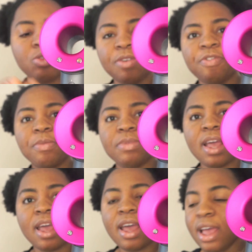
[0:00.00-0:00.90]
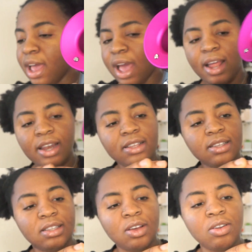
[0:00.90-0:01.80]
do it from there. And this
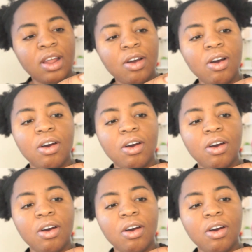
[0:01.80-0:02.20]
is the on and